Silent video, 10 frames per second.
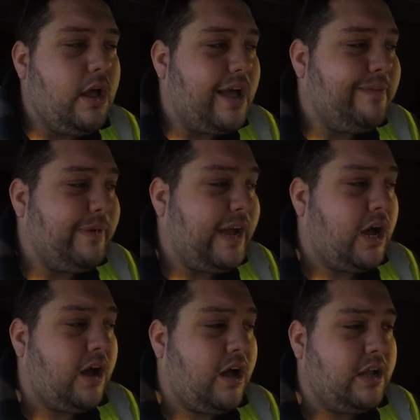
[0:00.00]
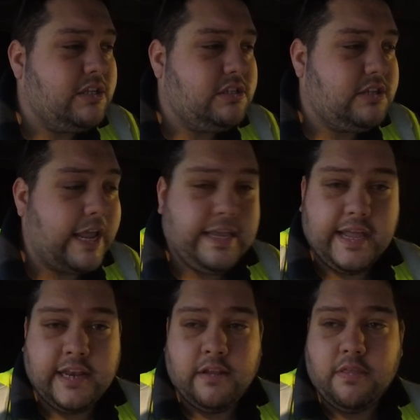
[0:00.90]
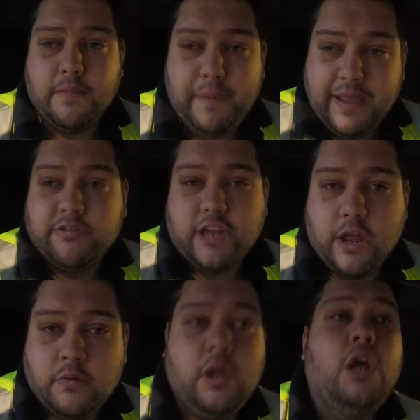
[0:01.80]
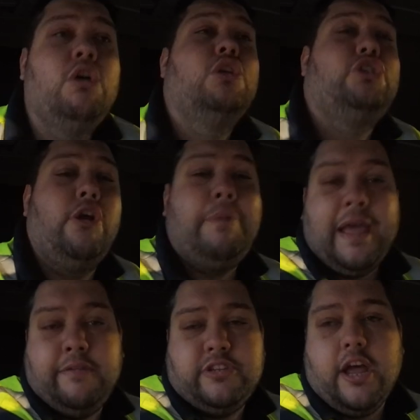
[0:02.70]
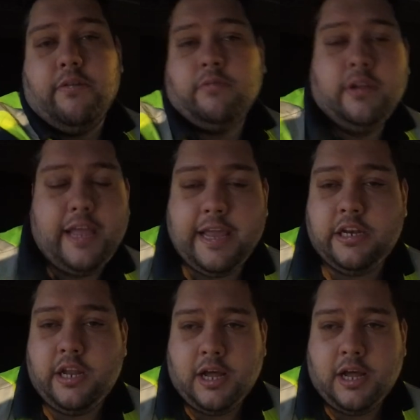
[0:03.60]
and we are taking the Pavestone to Pavestone in